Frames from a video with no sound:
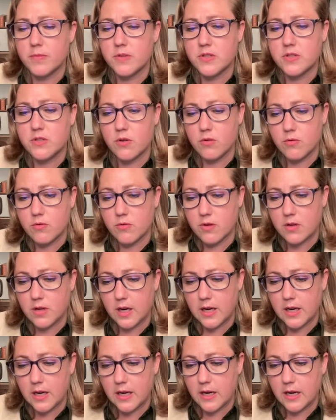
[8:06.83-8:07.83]
And so
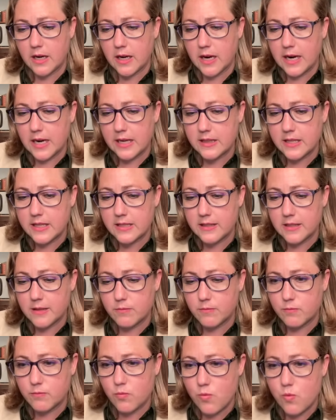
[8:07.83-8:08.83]
I think that
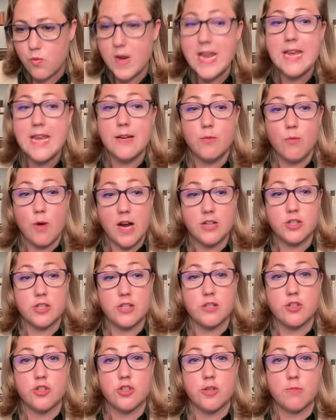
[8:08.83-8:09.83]
we in
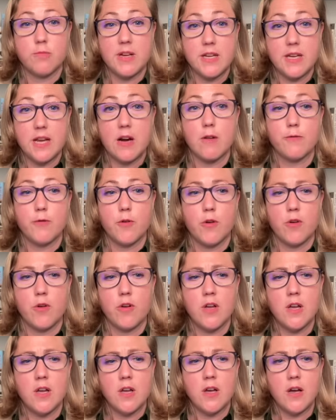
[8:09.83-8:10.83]
Washington should be
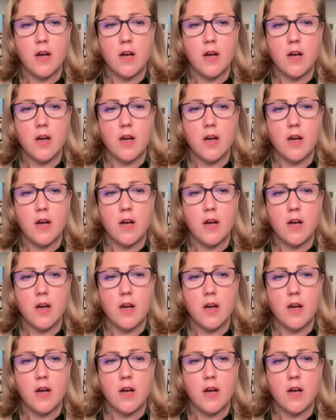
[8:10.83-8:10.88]
careful